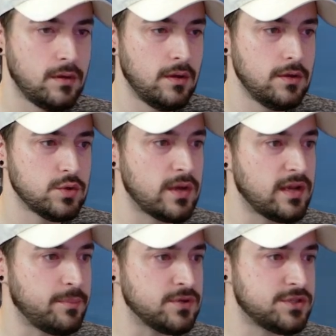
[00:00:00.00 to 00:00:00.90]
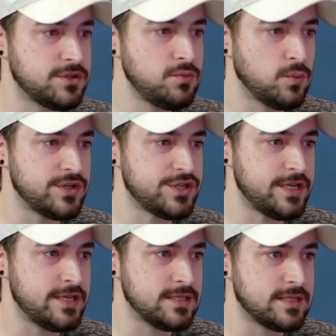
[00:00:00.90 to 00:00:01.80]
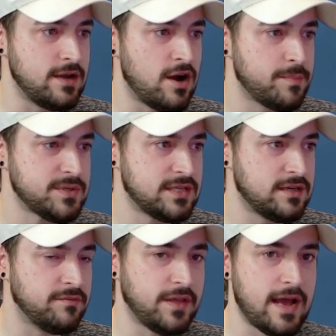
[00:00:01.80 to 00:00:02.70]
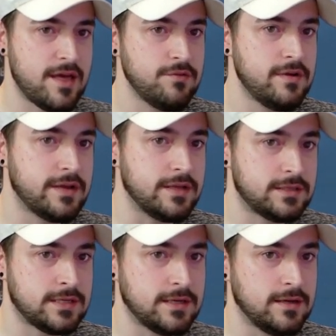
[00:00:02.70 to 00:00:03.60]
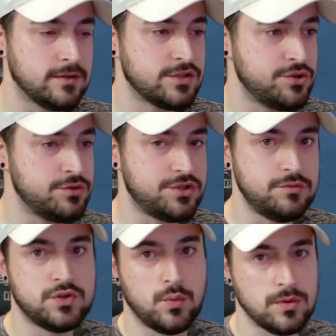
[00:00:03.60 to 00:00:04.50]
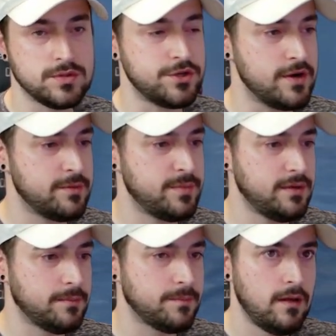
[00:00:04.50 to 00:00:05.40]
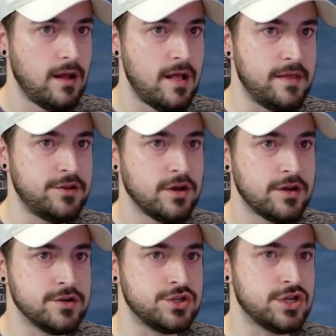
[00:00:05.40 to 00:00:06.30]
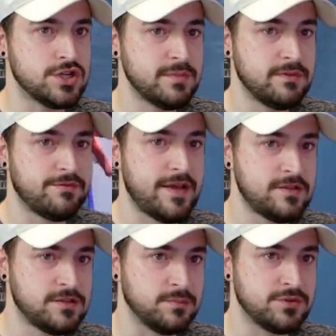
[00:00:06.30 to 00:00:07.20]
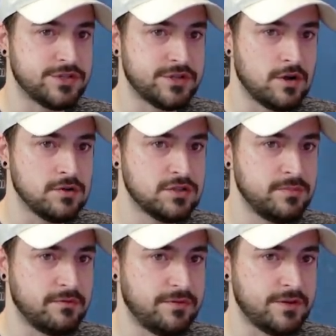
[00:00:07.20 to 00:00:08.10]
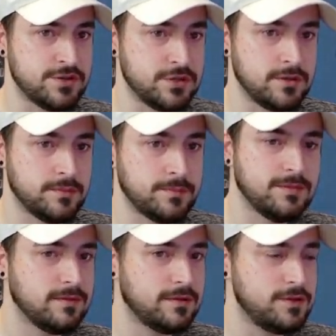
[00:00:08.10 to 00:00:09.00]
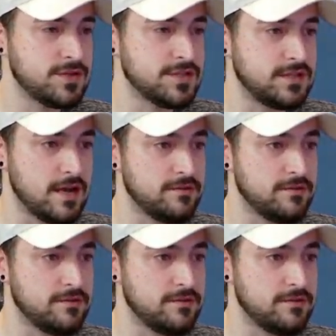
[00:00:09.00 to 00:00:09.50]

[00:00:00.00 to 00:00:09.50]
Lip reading: Twilight Pursuit, which is the opposite of the Gathering. It shoots you towards your enemy. And then you got your Judgment Phantom, which is your ultimate finisher. Uses Gun